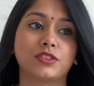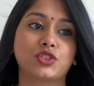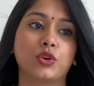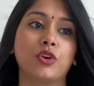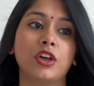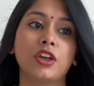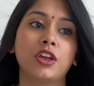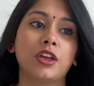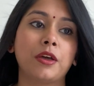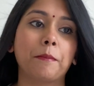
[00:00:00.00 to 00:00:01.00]
So
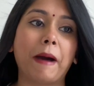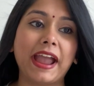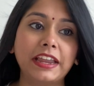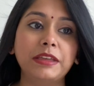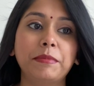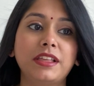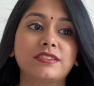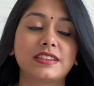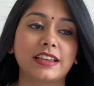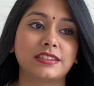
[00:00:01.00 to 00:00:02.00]
by any
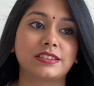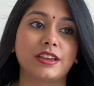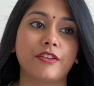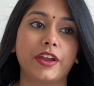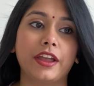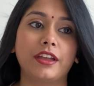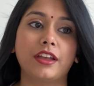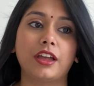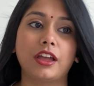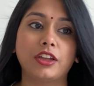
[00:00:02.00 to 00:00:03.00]
means necessary,
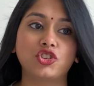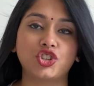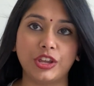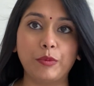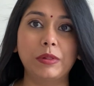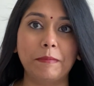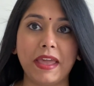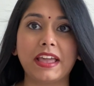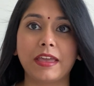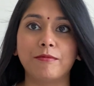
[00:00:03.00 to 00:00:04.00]
she will
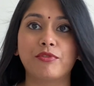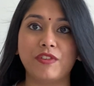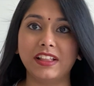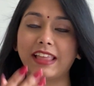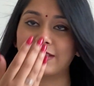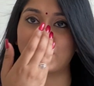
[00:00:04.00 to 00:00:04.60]
make him feel that.